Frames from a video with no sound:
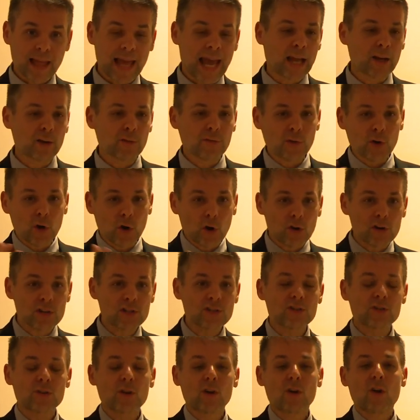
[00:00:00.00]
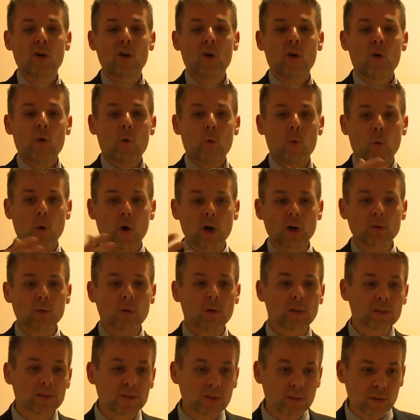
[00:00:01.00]
And of course, World
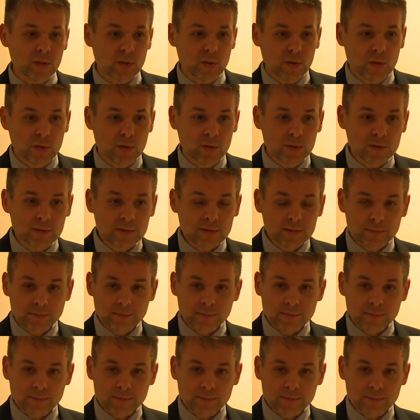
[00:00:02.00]
War II